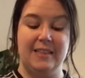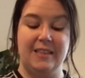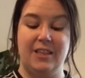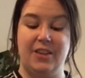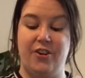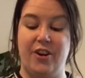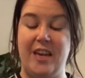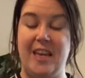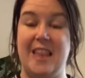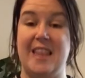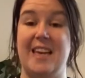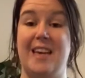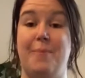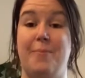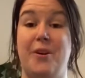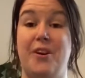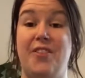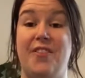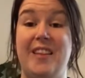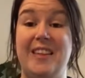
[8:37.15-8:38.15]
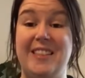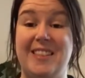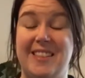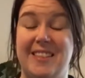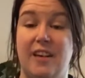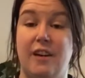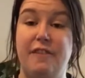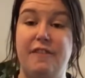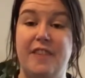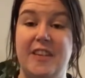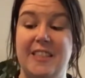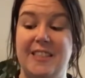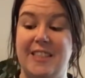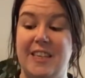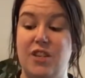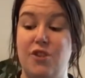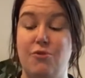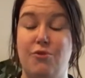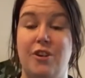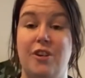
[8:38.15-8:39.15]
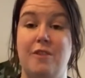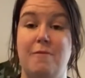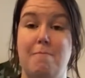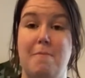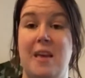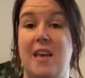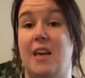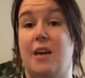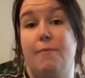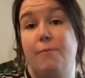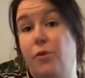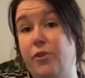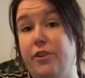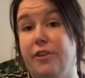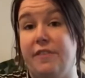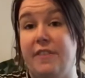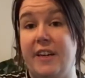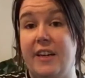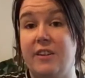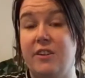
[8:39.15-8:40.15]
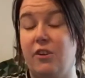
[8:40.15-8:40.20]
the great thing about this stuff is that you can make more of it.